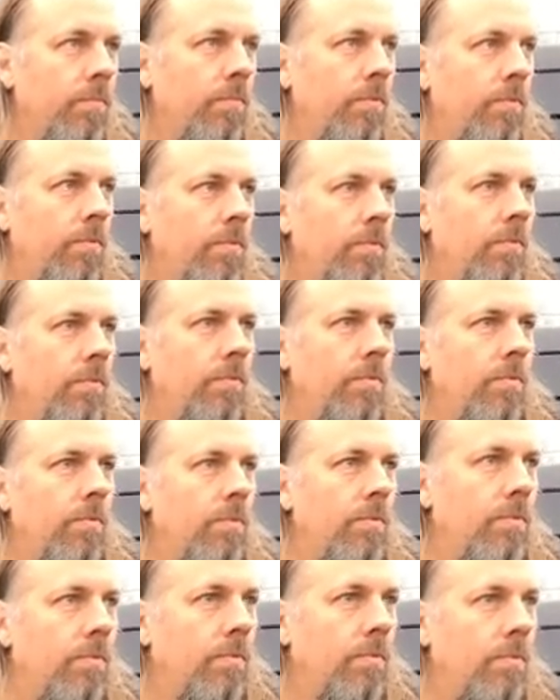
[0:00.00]

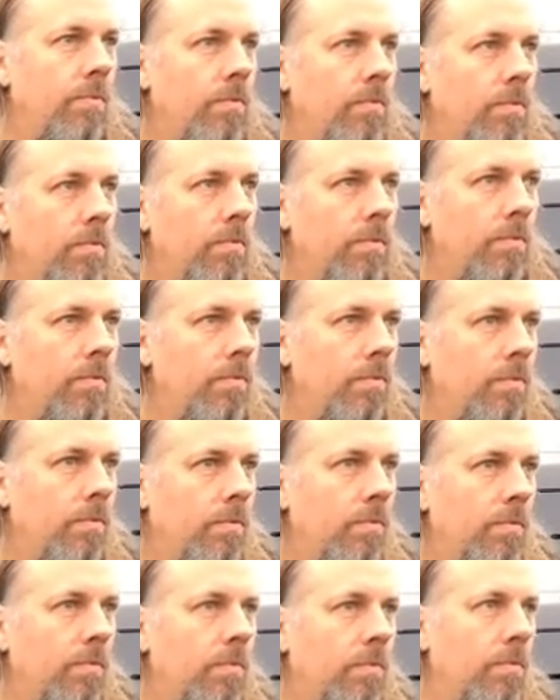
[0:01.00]

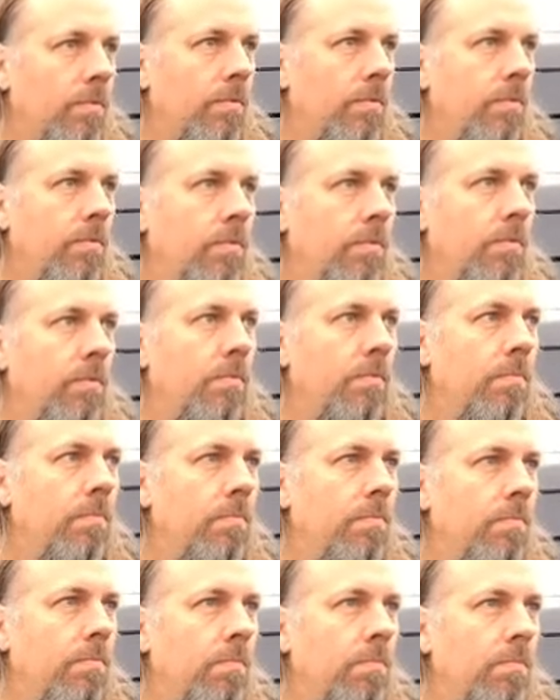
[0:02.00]

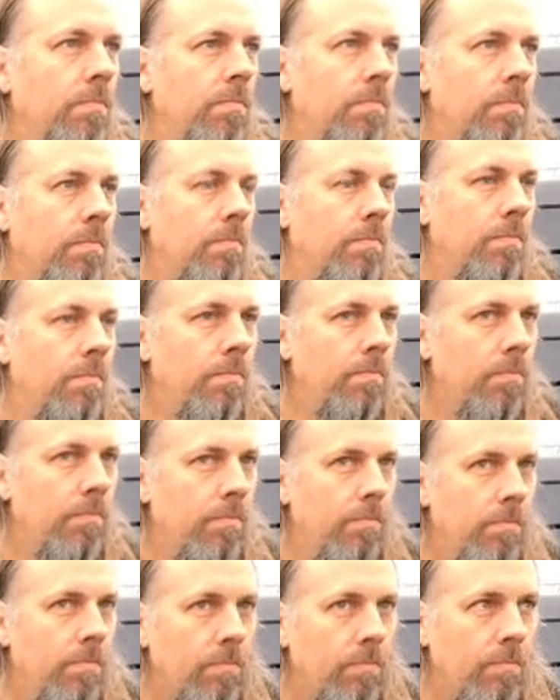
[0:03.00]

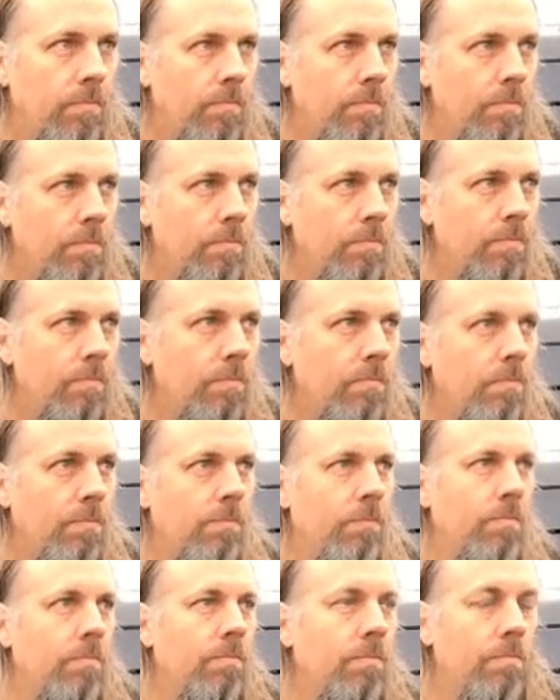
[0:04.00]

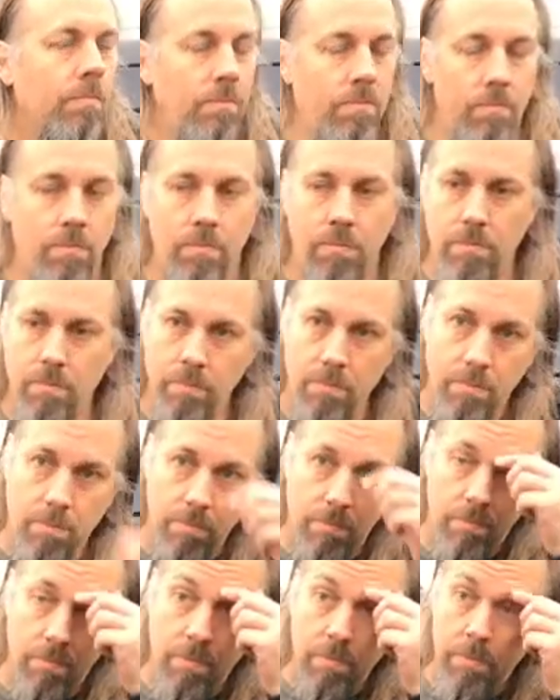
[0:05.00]

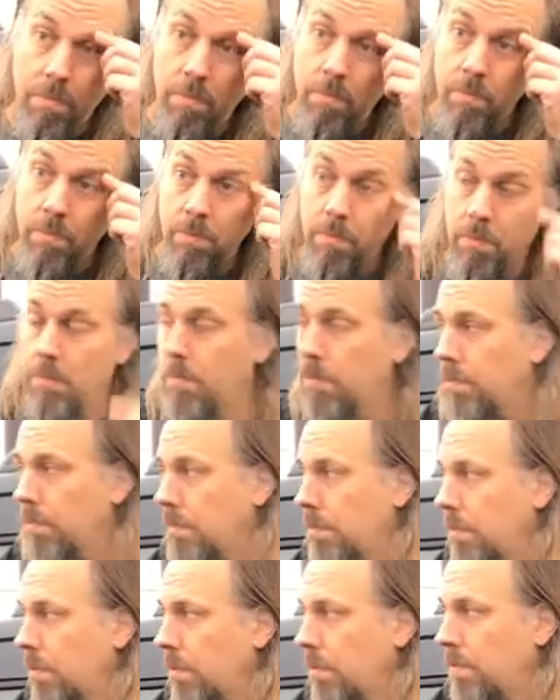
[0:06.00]

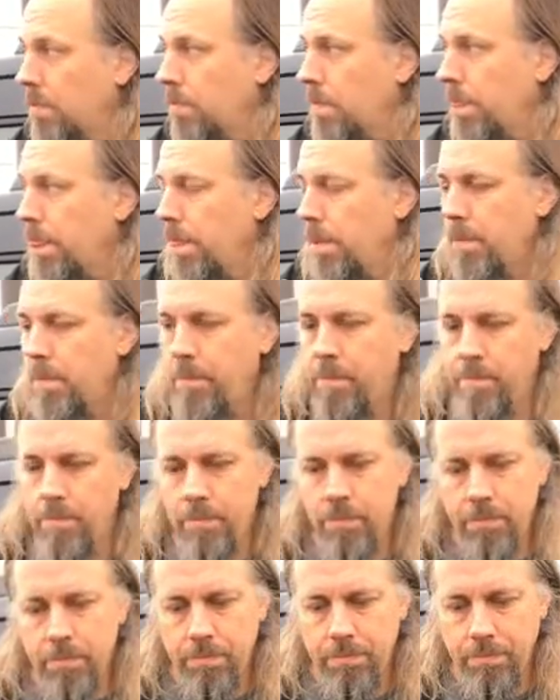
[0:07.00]
[no speech]